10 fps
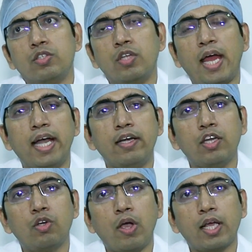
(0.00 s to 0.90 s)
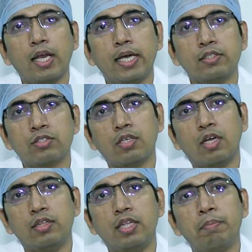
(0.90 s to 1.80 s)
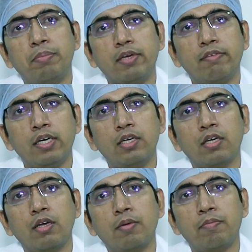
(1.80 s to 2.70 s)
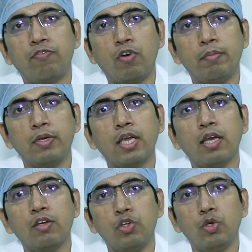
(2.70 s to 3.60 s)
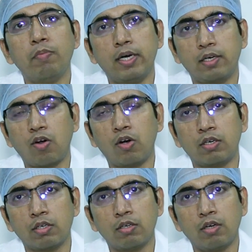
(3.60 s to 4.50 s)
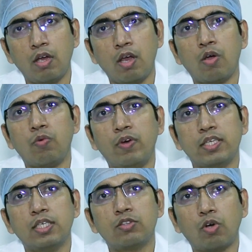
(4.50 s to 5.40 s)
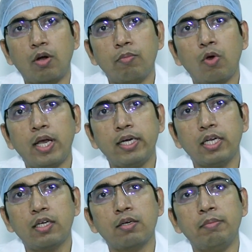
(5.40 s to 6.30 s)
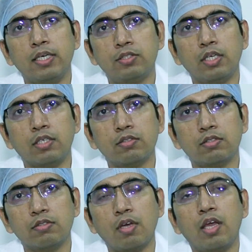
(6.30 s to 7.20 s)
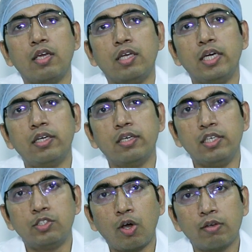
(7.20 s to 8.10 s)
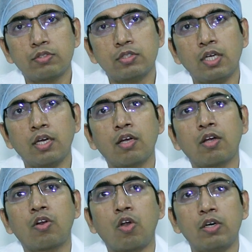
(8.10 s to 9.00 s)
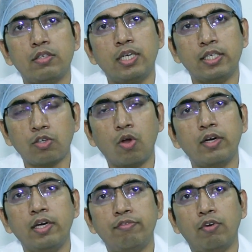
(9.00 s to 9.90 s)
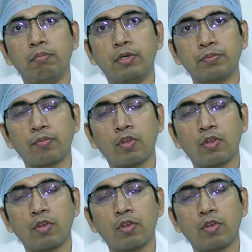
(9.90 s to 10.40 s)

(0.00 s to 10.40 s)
The anticoagulants, they prevent forming a new blood clot, whereas a thrombolytic medicine, it dissolves the clot that is already formed.